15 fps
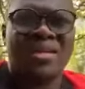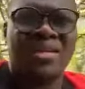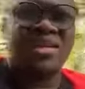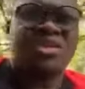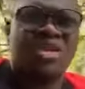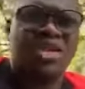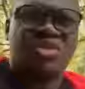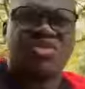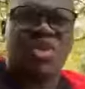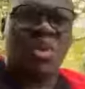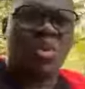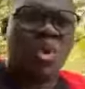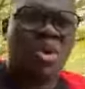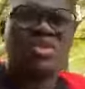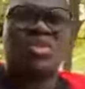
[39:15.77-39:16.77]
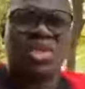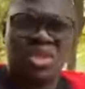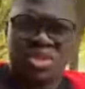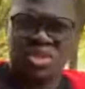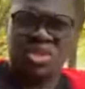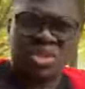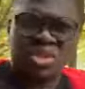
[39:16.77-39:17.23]
but that the wealth
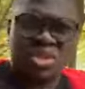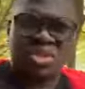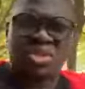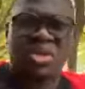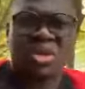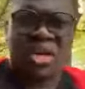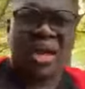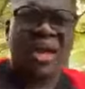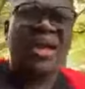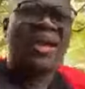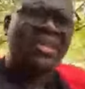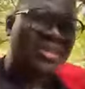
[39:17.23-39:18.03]
begin to grow